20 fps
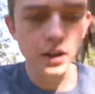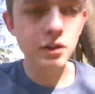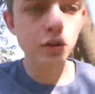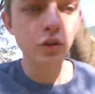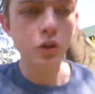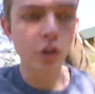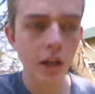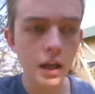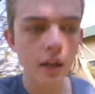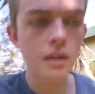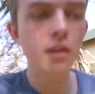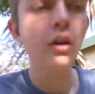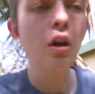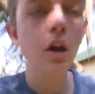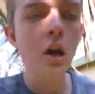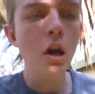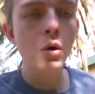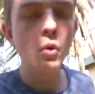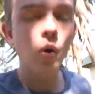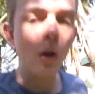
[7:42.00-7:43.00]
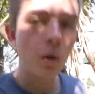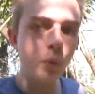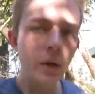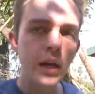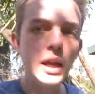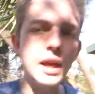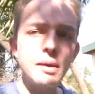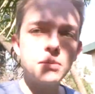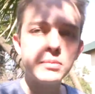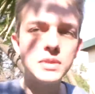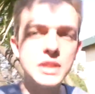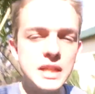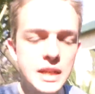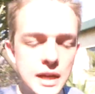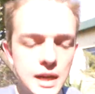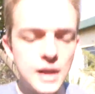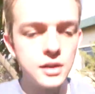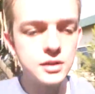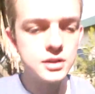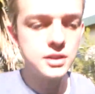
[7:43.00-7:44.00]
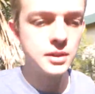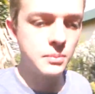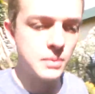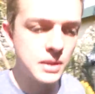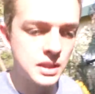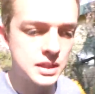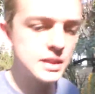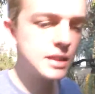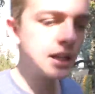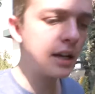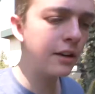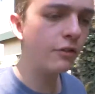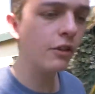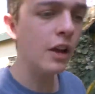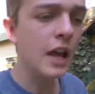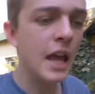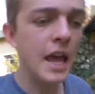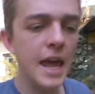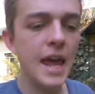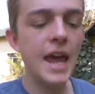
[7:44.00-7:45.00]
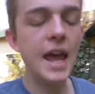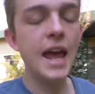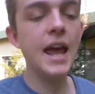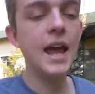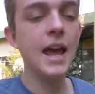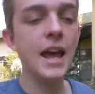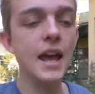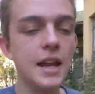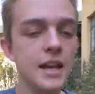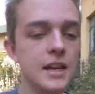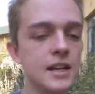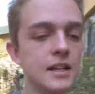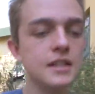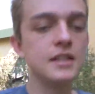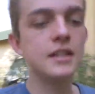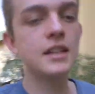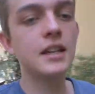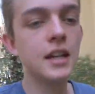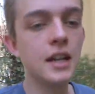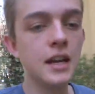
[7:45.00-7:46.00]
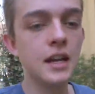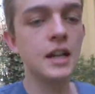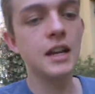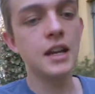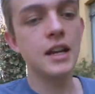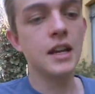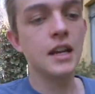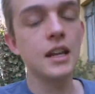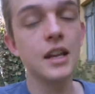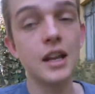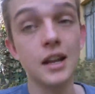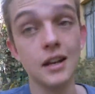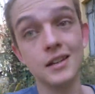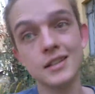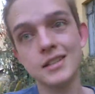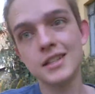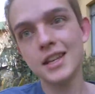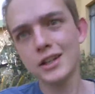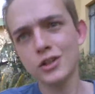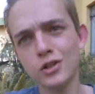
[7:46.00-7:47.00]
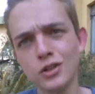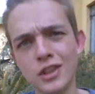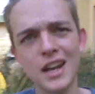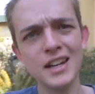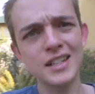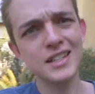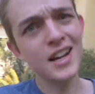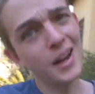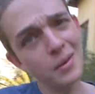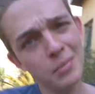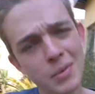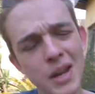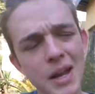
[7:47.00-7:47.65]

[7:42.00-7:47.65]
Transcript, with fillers: in together while we empty out some of the stuff, and yeah, let's get to that time